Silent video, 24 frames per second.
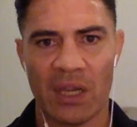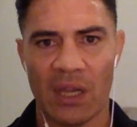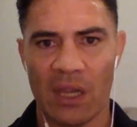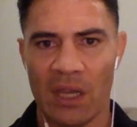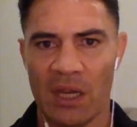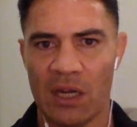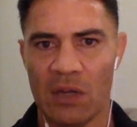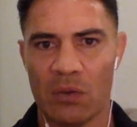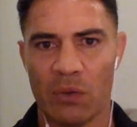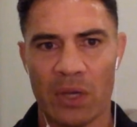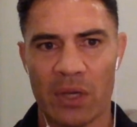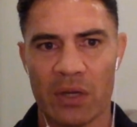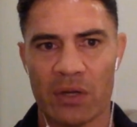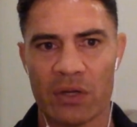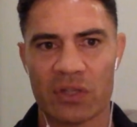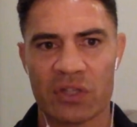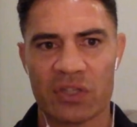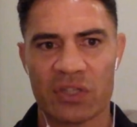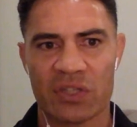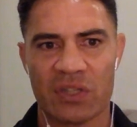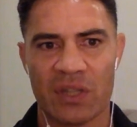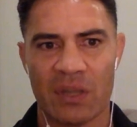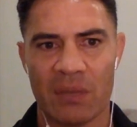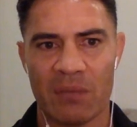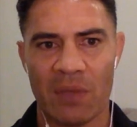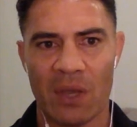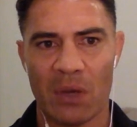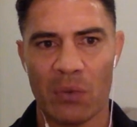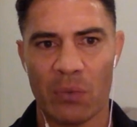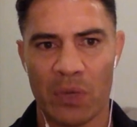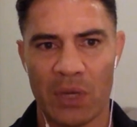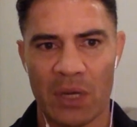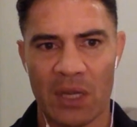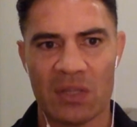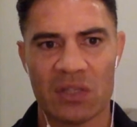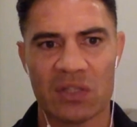to get anywhere, it's them that
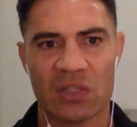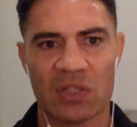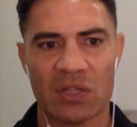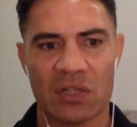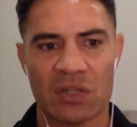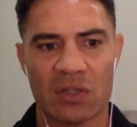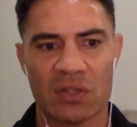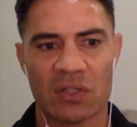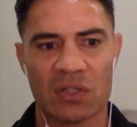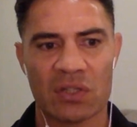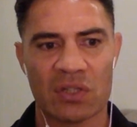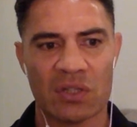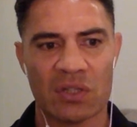we need to